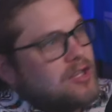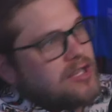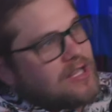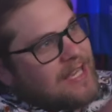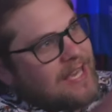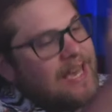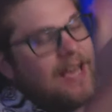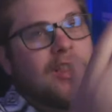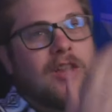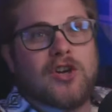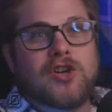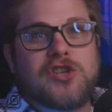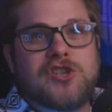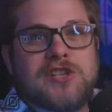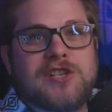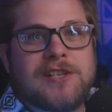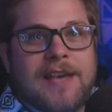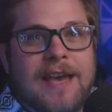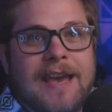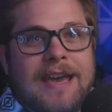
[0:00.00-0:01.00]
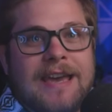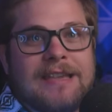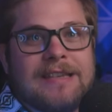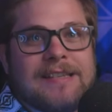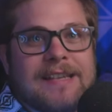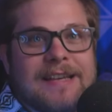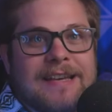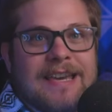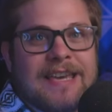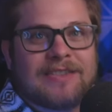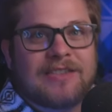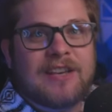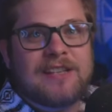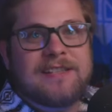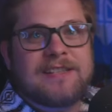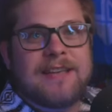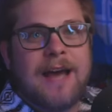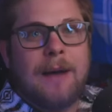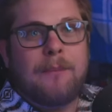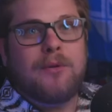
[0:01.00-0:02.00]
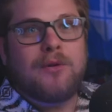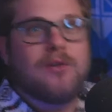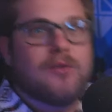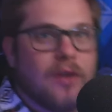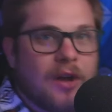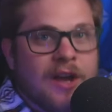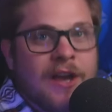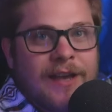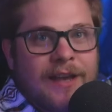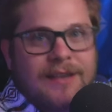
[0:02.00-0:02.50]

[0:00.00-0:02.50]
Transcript: killer skins and get the double